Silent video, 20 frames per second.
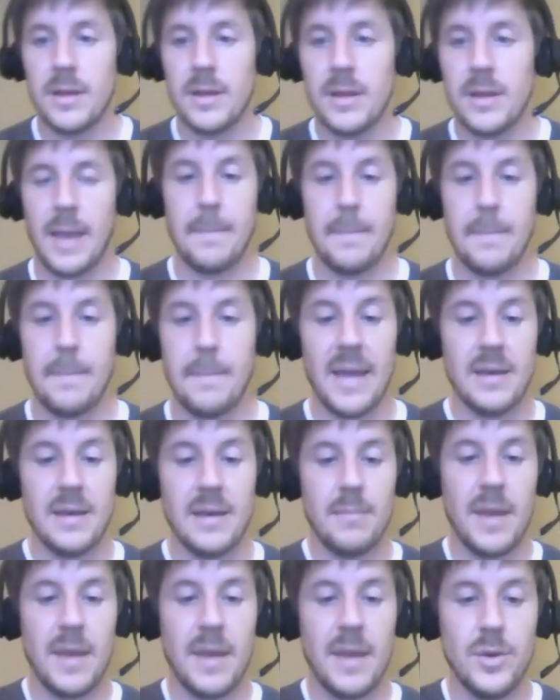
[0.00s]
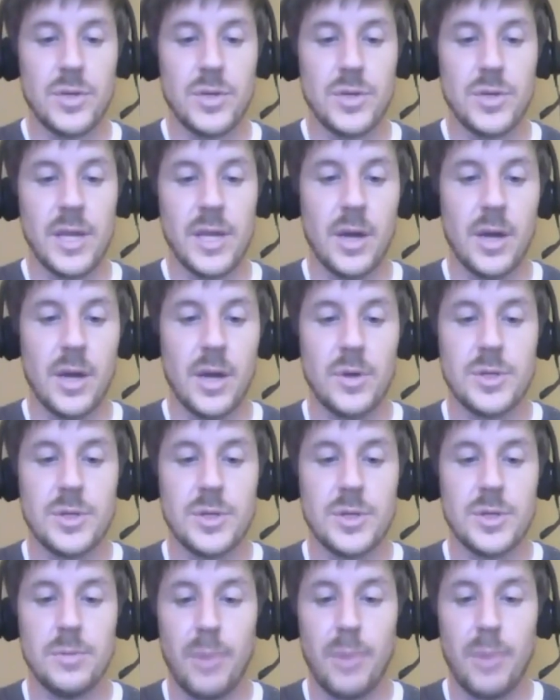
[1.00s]
Okay, men men usually go
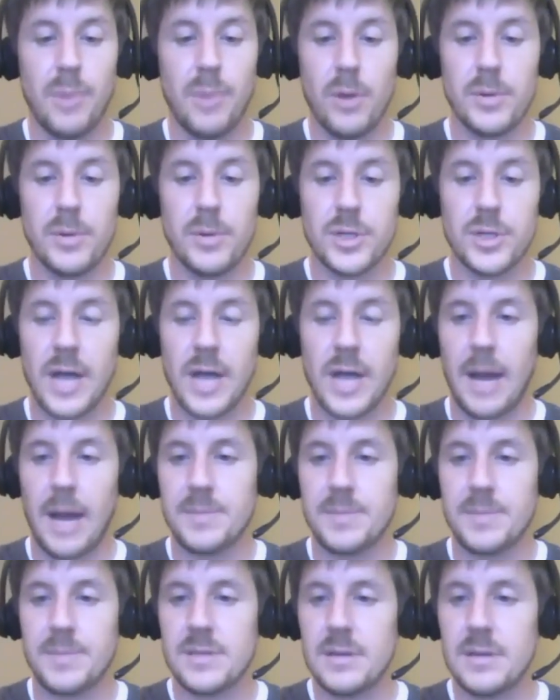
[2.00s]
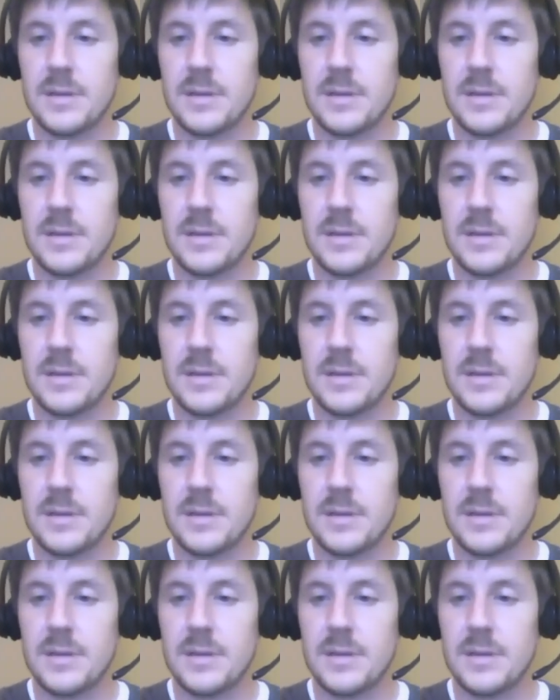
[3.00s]
to barber shops.